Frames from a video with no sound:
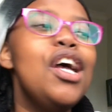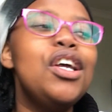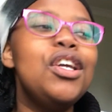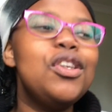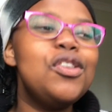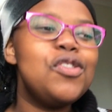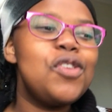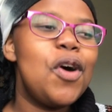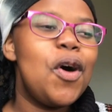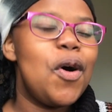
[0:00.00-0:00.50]

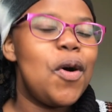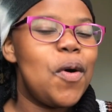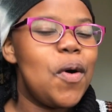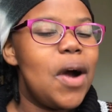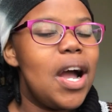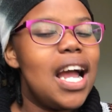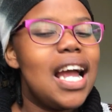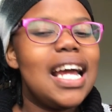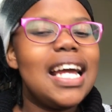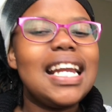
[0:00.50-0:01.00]
So
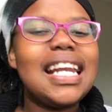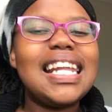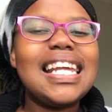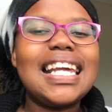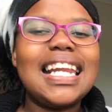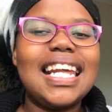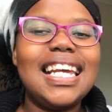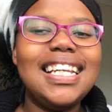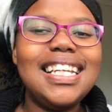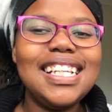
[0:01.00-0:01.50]

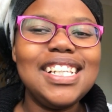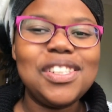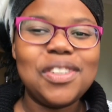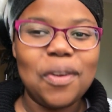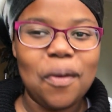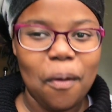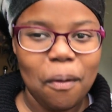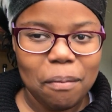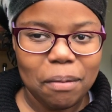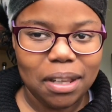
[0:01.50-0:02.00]
regret is
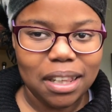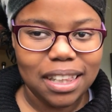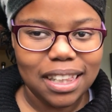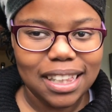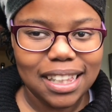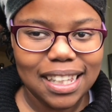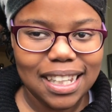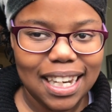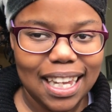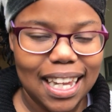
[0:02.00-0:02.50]
normal.
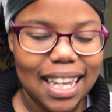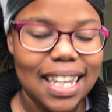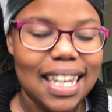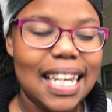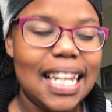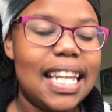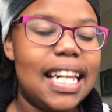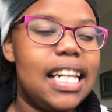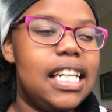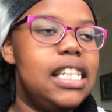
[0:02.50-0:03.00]

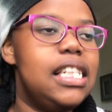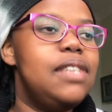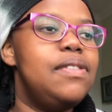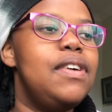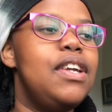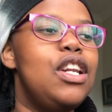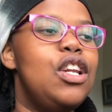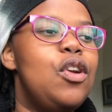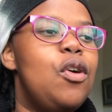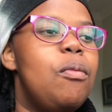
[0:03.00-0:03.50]
Regret is
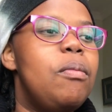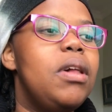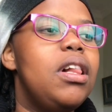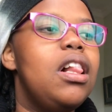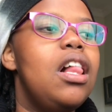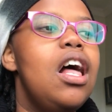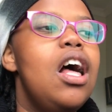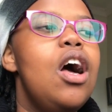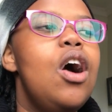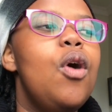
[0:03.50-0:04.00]
very normal.
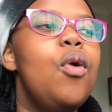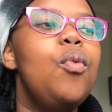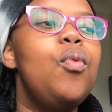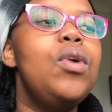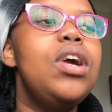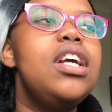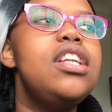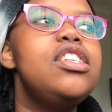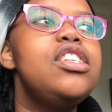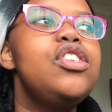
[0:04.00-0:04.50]

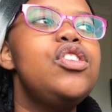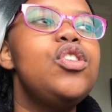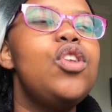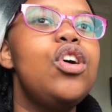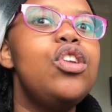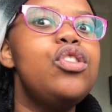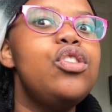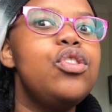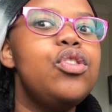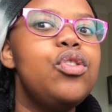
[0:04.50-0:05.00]
We are just
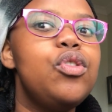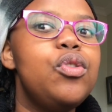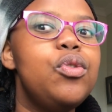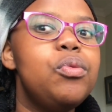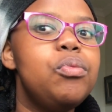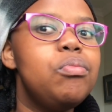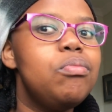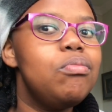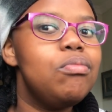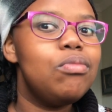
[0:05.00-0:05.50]
not
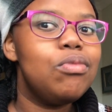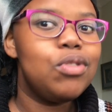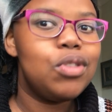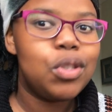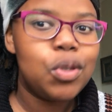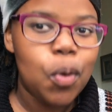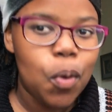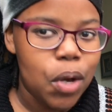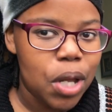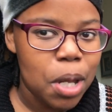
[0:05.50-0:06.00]

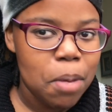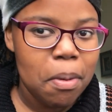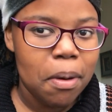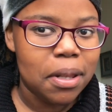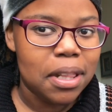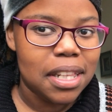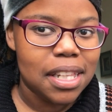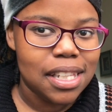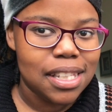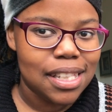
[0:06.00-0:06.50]
talking
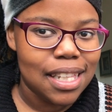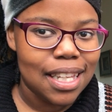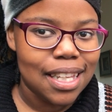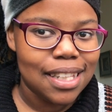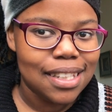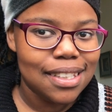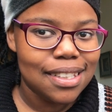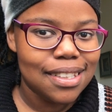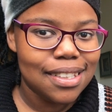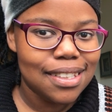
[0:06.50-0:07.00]
about these
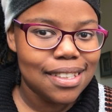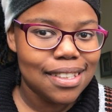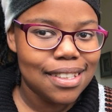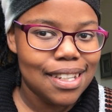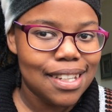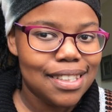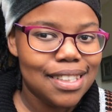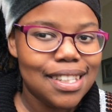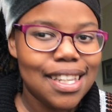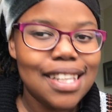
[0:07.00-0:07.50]
things.
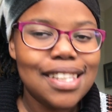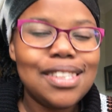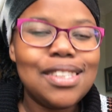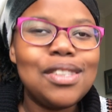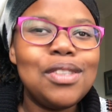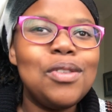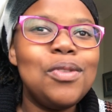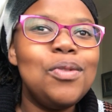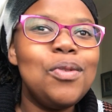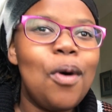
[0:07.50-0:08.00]
It's
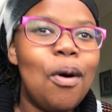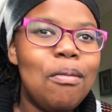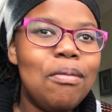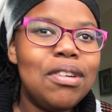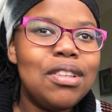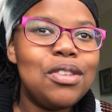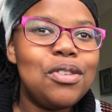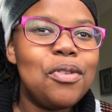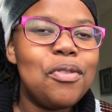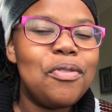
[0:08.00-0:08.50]

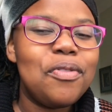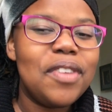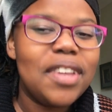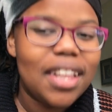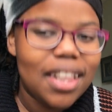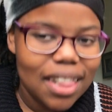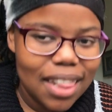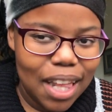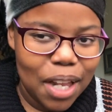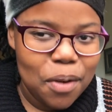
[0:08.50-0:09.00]
normal to
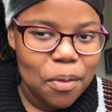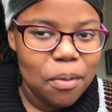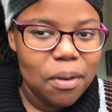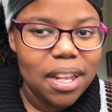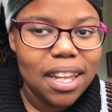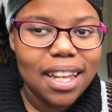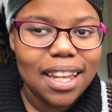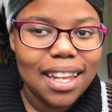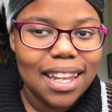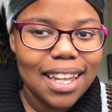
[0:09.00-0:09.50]
feel that
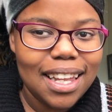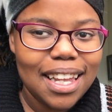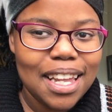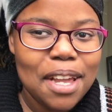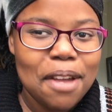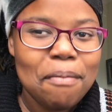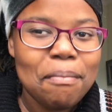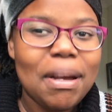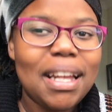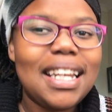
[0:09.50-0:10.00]
way.
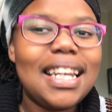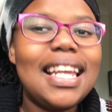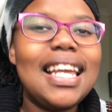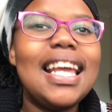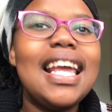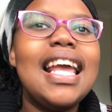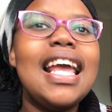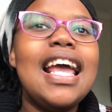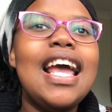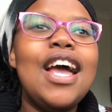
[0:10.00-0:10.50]
But
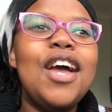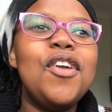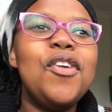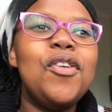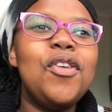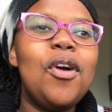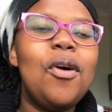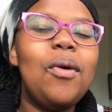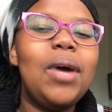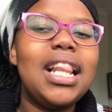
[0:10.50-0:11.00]

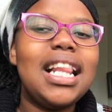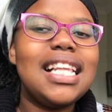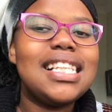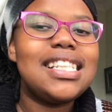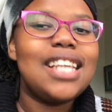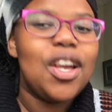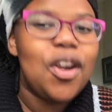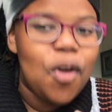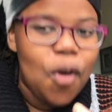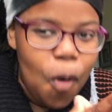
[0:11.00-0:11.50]
when they
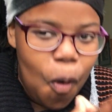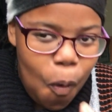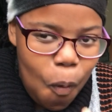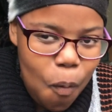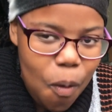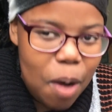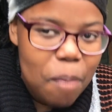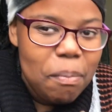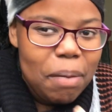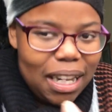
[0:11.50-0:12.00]
say
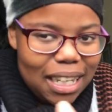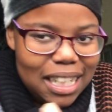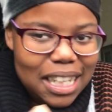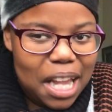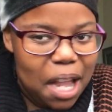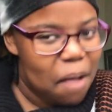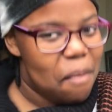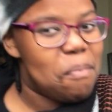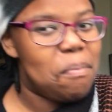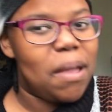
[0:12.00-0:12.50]
go up but
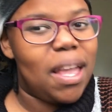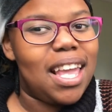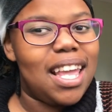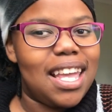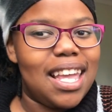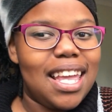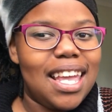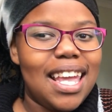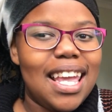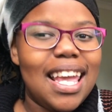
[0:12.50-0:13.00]
come back,